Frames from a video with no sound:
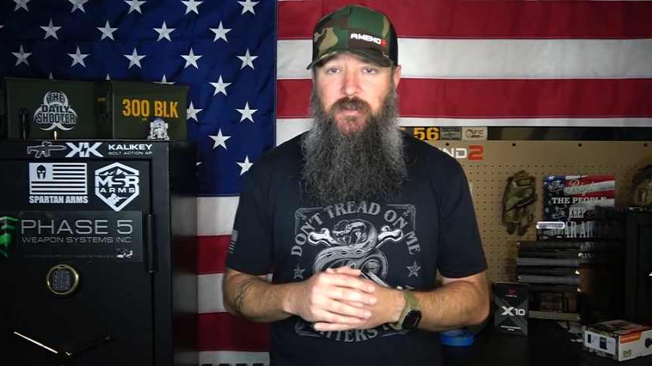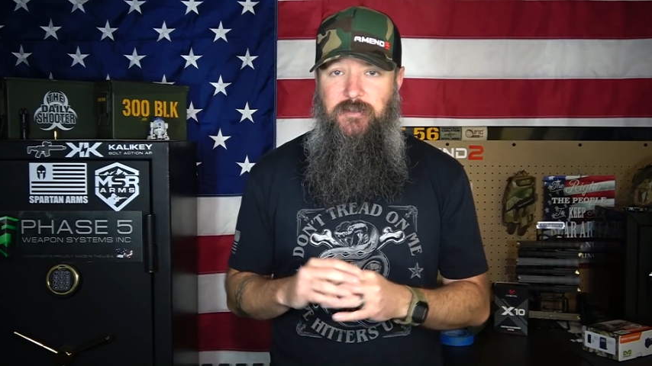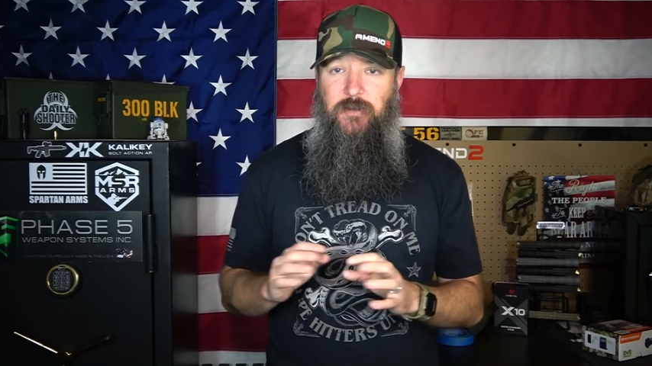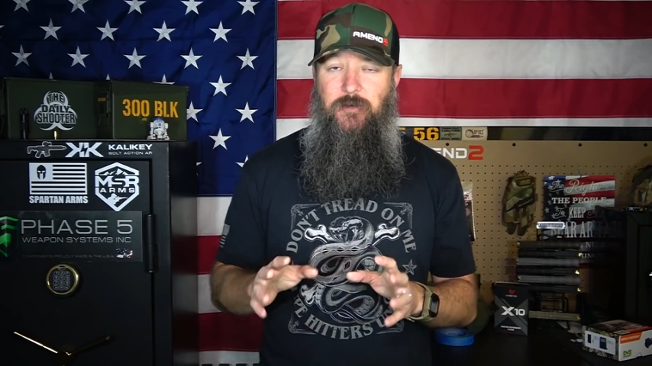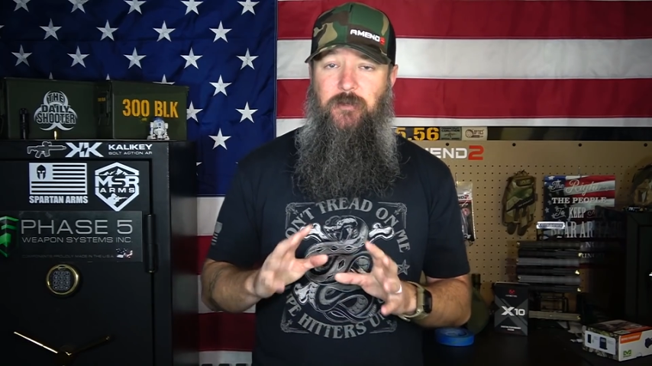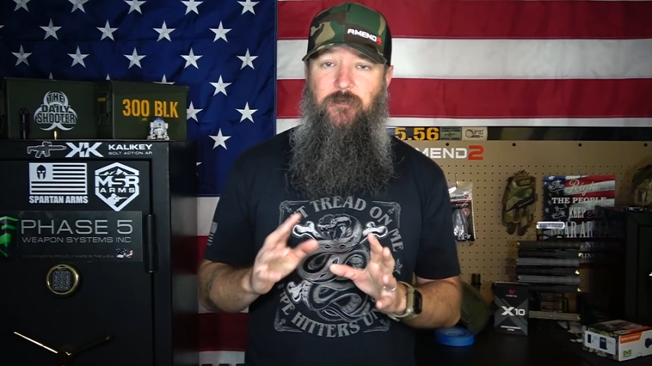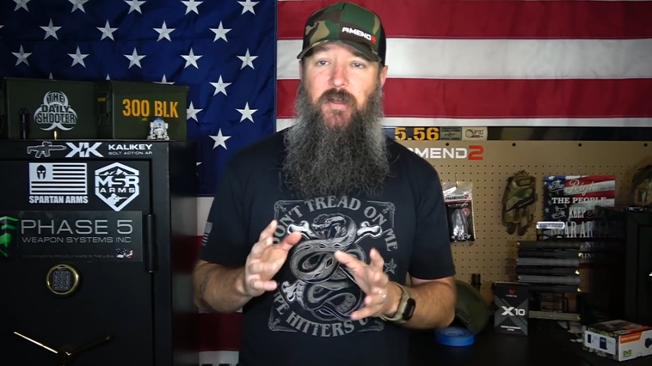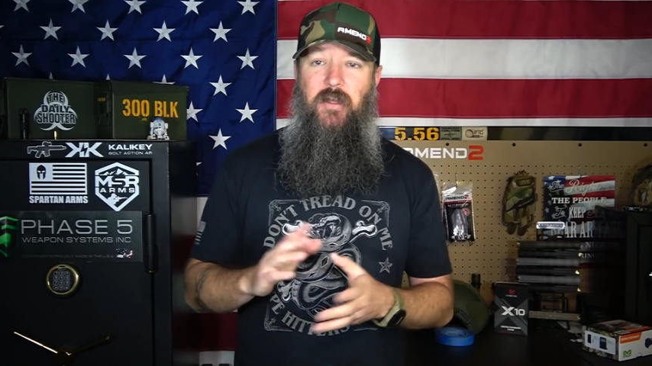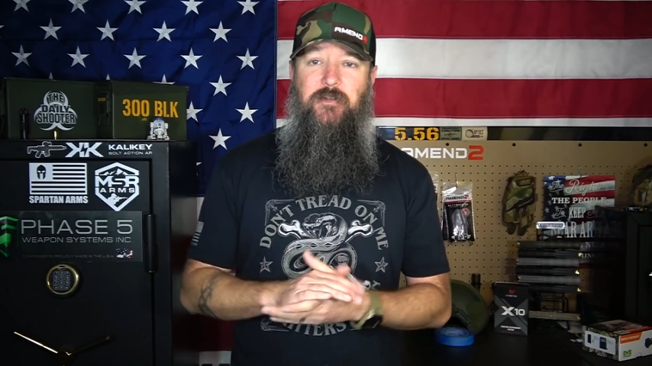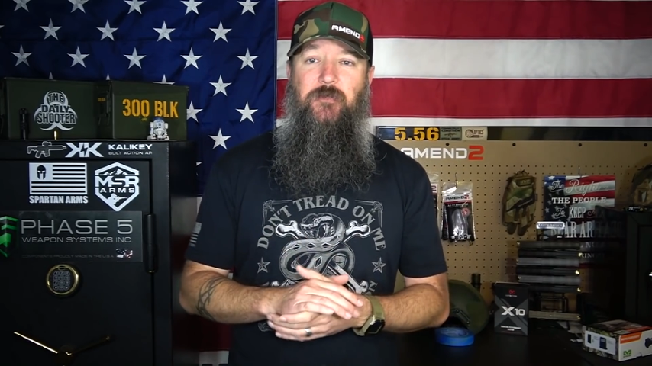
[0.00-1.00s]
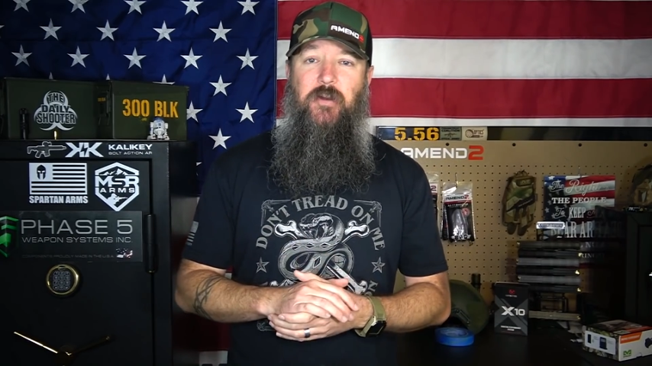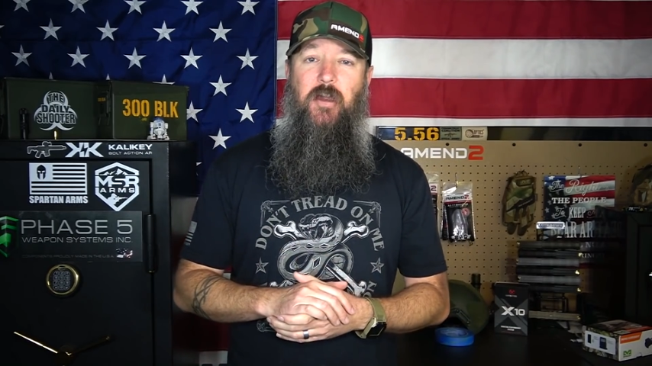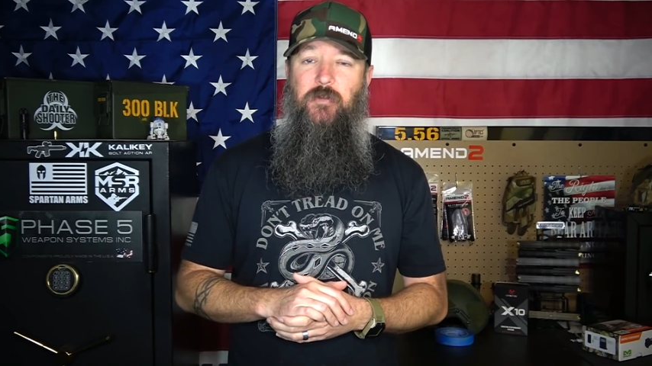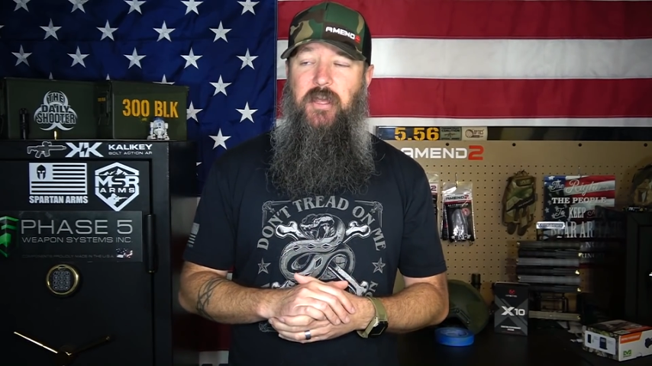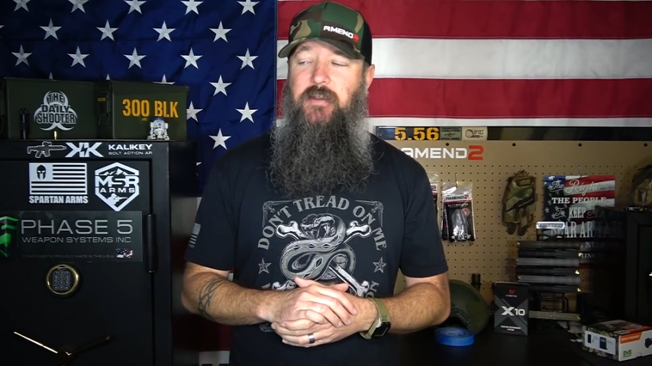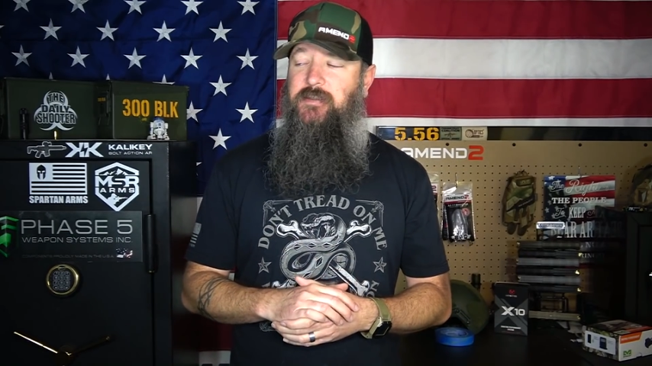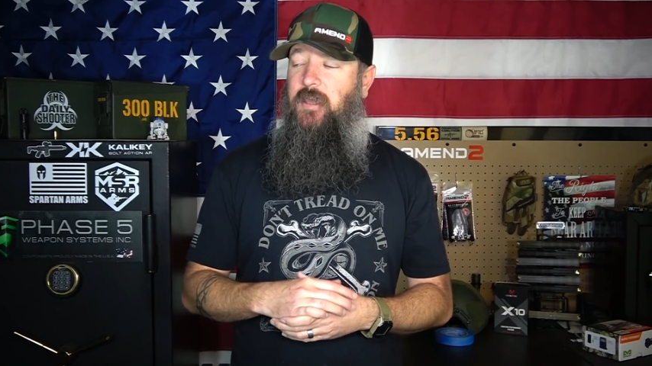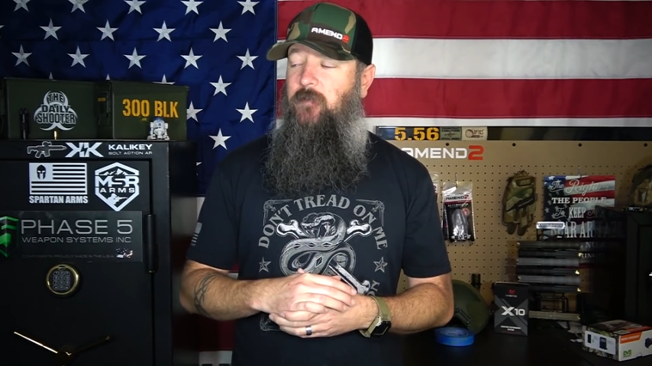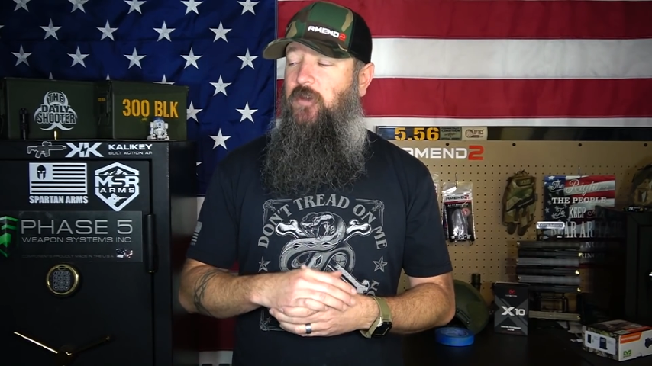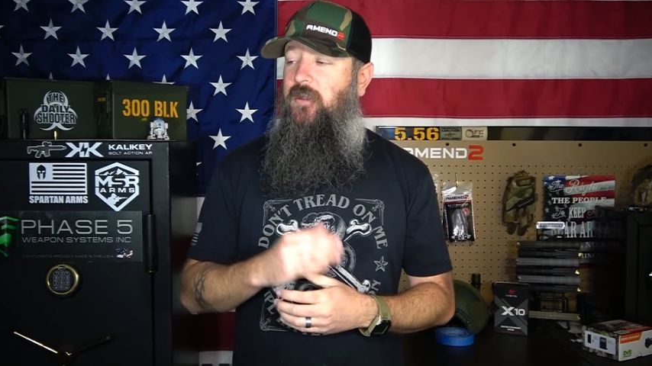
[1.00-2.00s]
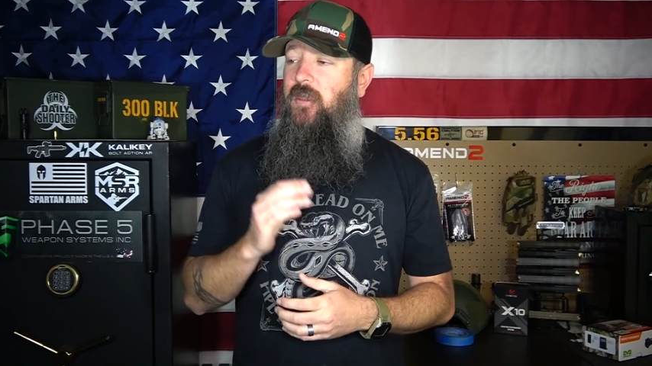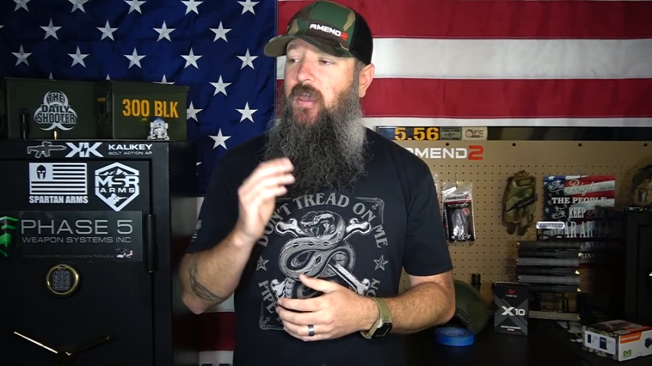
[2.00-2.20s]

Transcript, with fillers: So I'll, I'll have to figure out what that is again. But